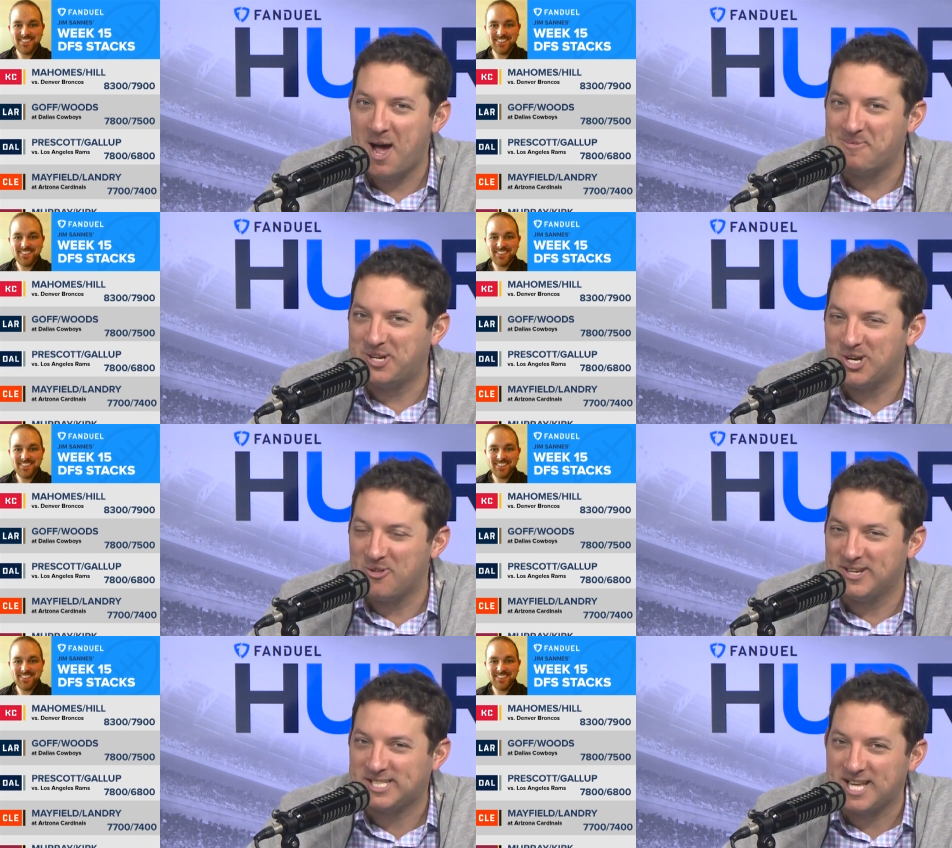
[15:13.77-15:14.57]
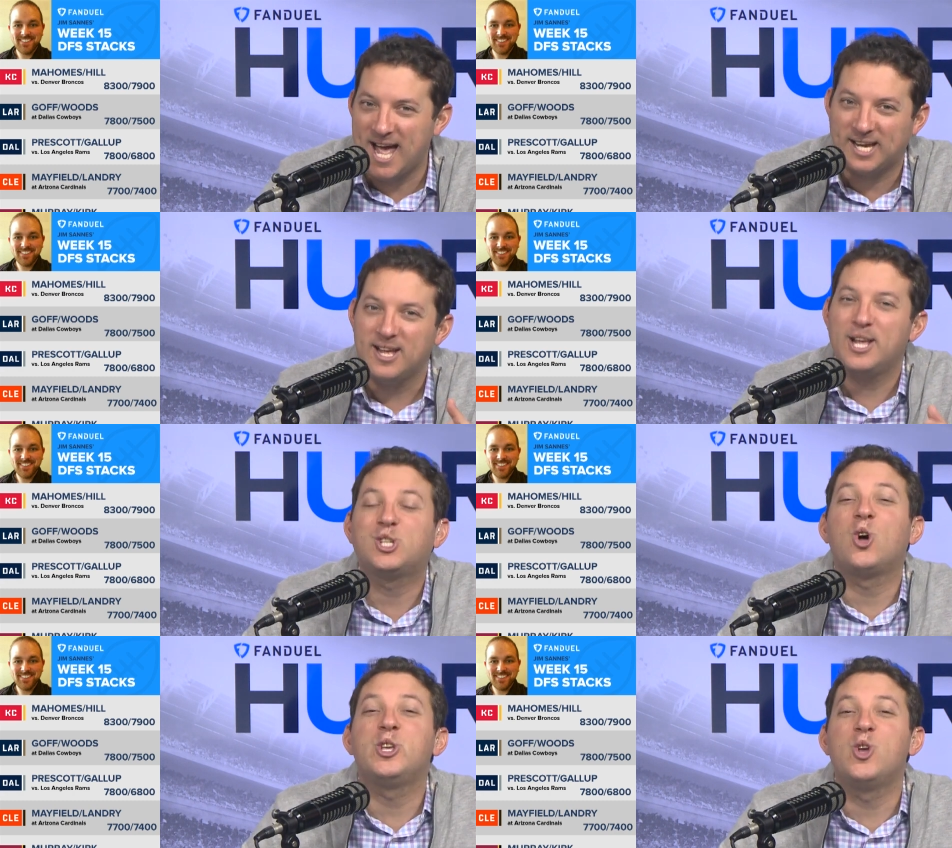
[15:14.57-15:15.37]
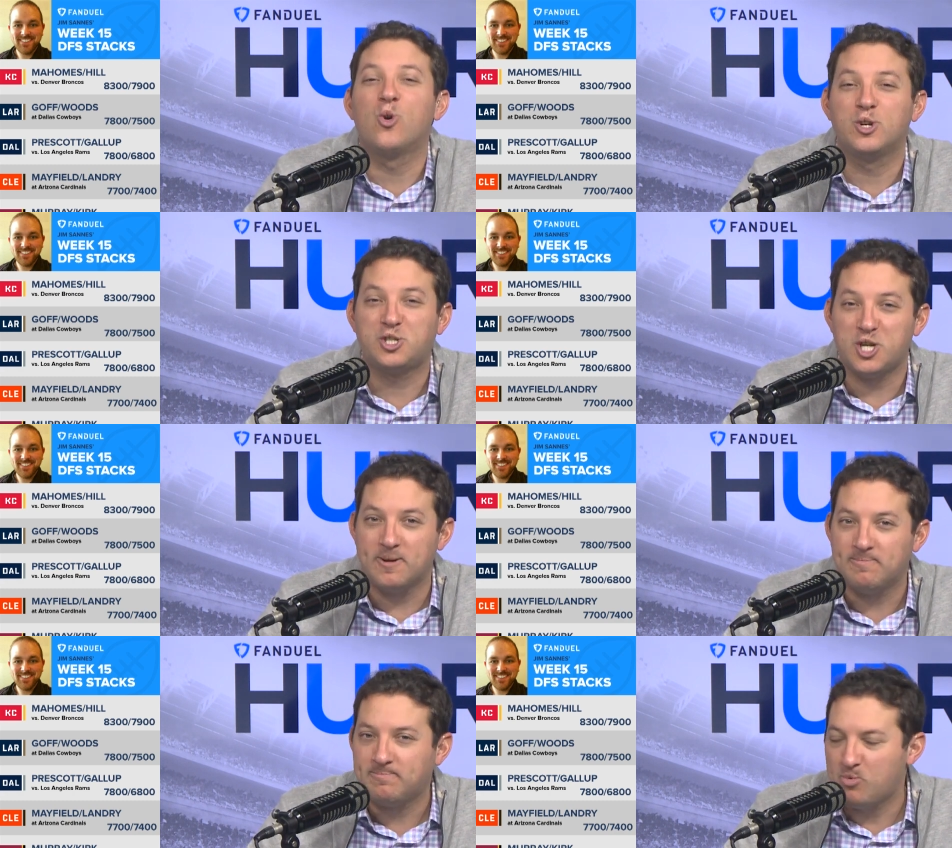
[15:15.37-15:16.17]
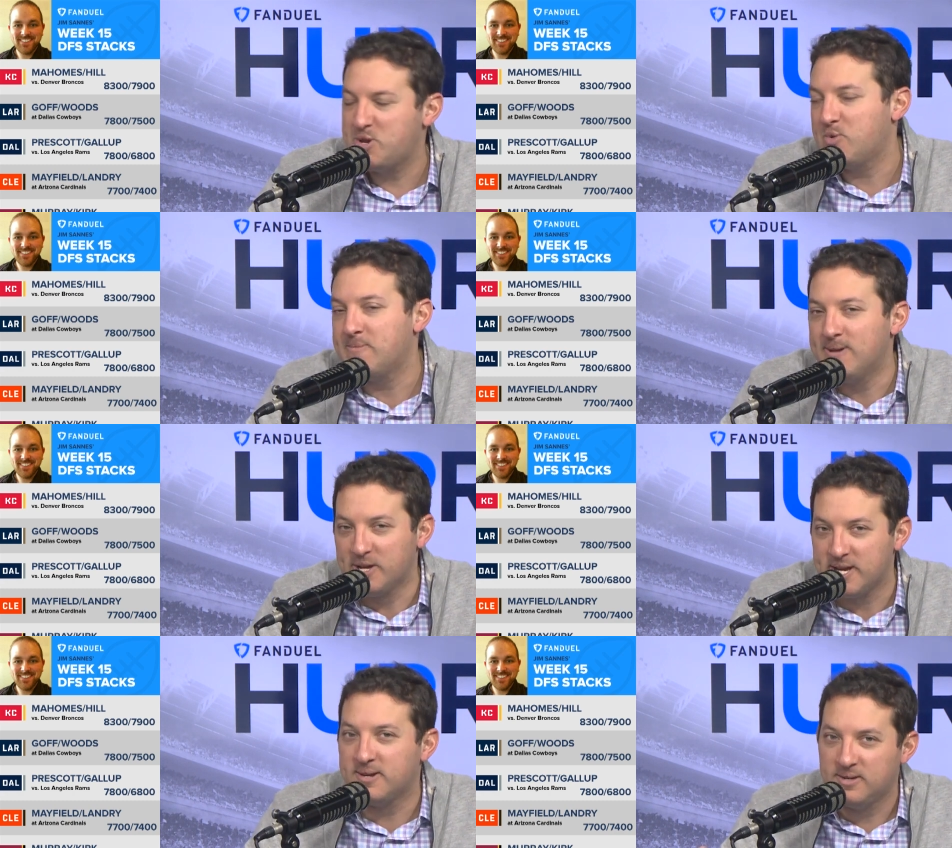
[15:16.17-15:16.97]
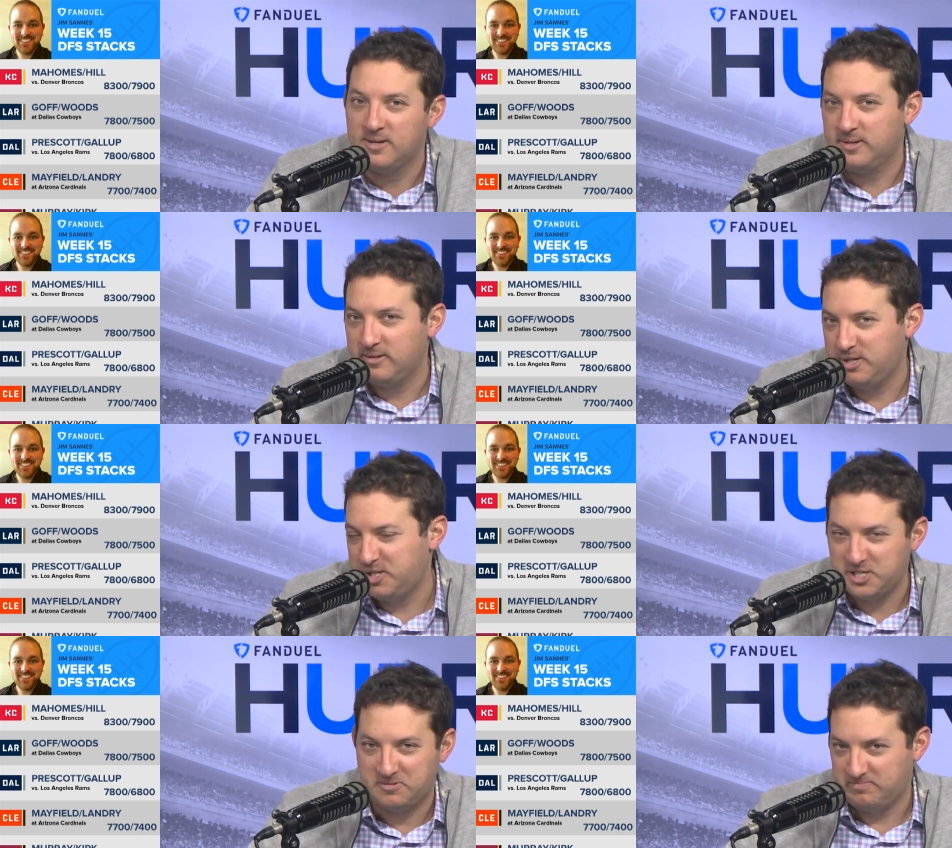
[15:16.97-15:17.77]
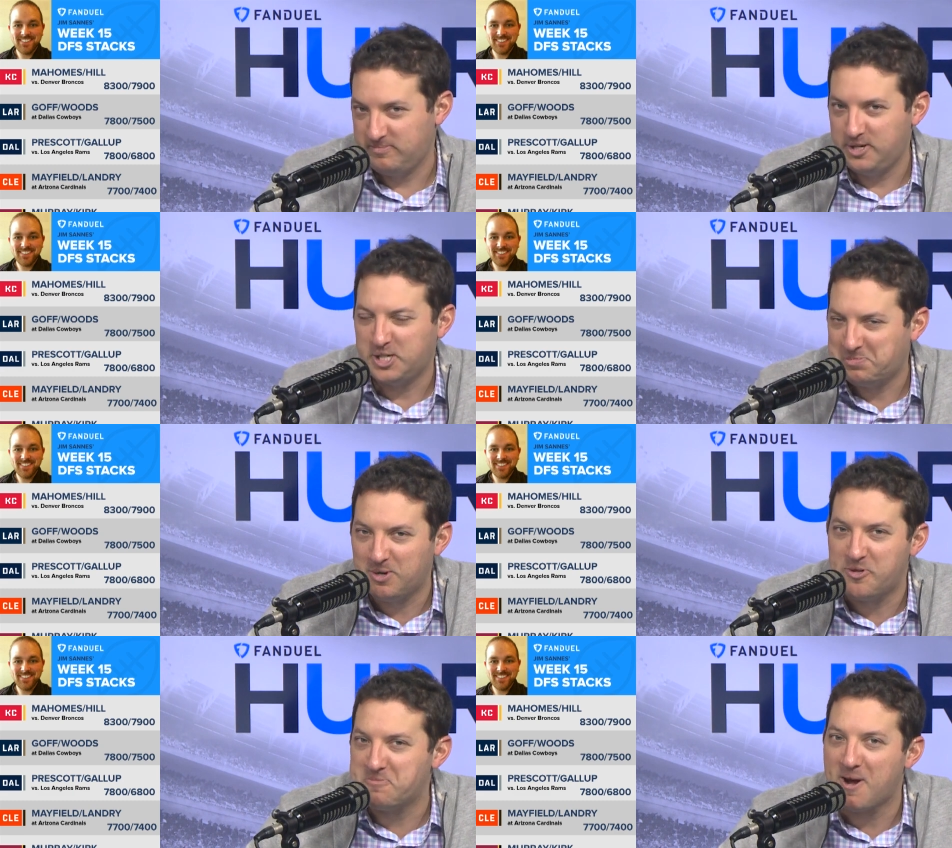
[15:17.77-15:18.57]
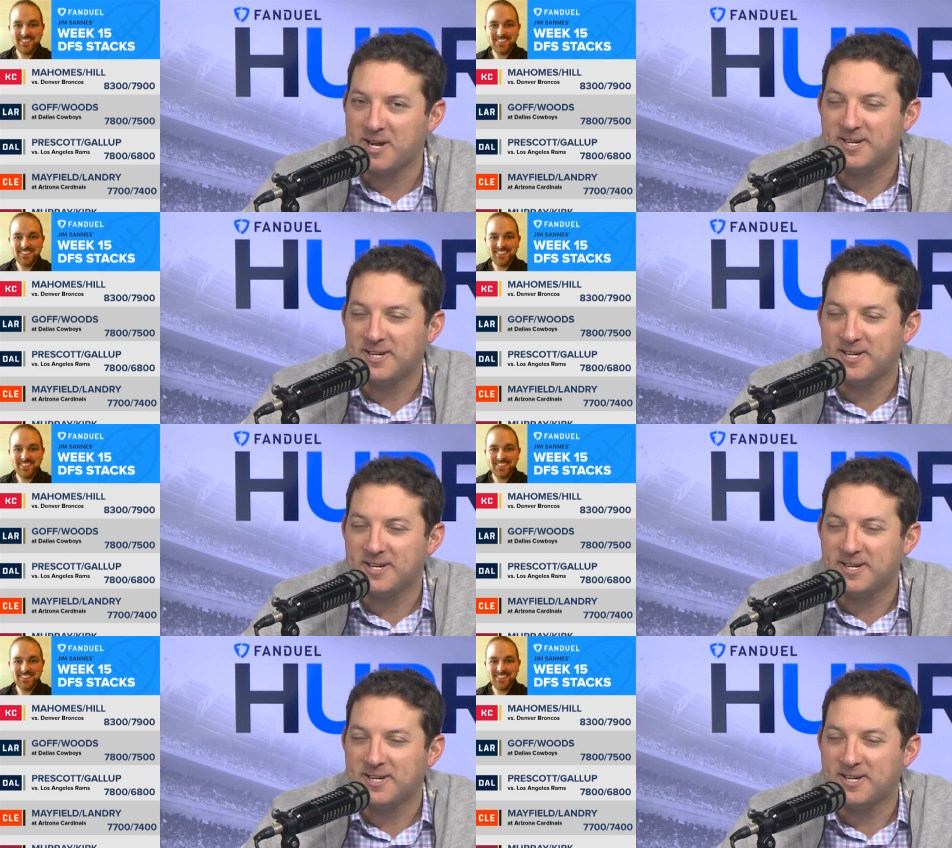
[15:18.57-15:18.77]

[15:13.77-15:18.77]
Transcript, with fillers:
Speaker 1: I'm good on this stack. It's all yours, Jim. But when you win a million, just just split it with your buddy.